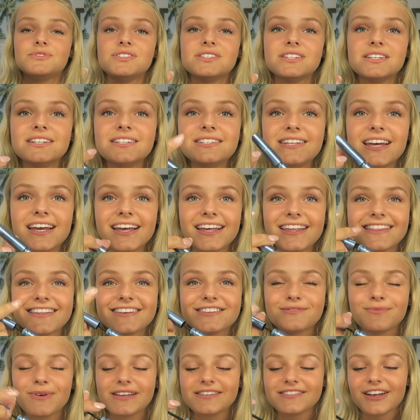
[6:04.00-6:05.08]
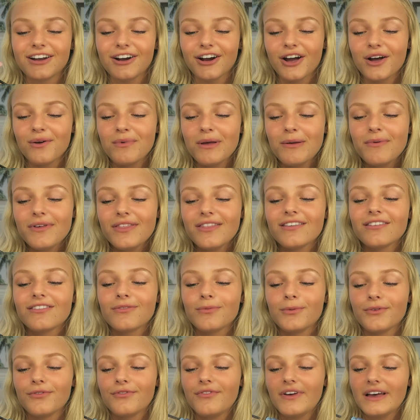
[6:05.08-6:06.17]
I'm just gonna take this mascara. Maybe
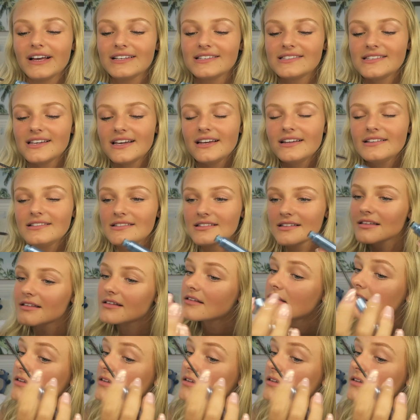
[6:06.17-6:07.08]
this will fix it.